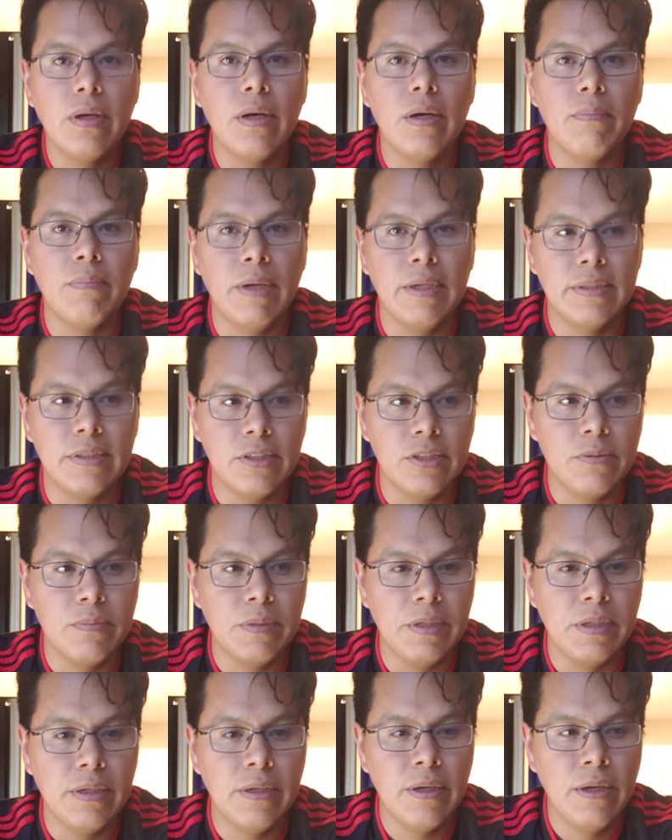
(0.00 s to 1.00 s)
message
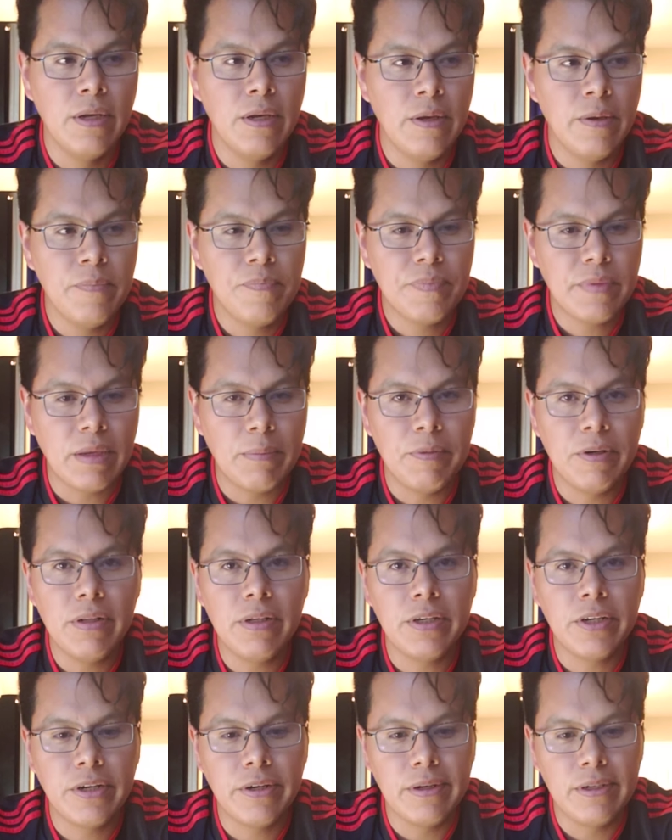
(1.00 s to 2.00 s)
me. I'm really
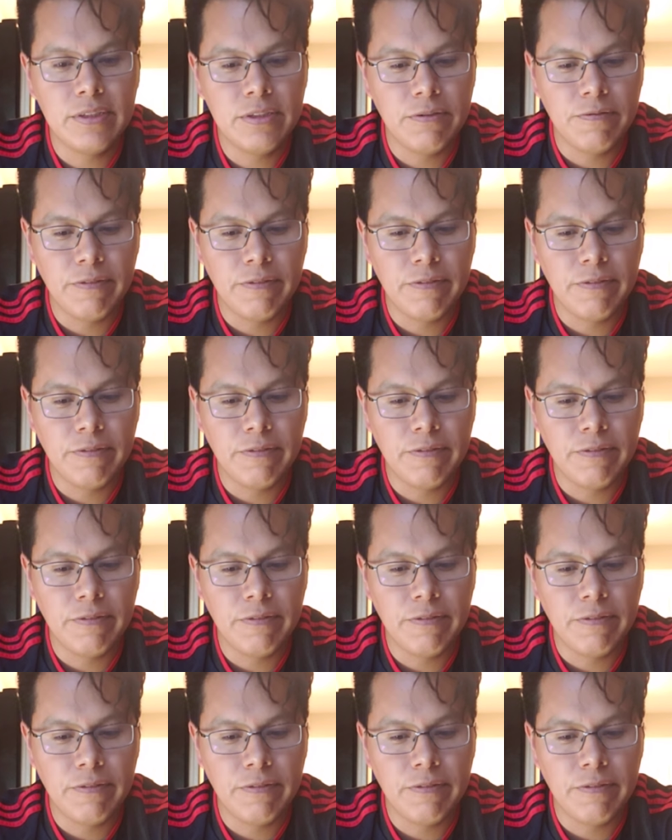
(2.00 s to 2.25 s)
curious to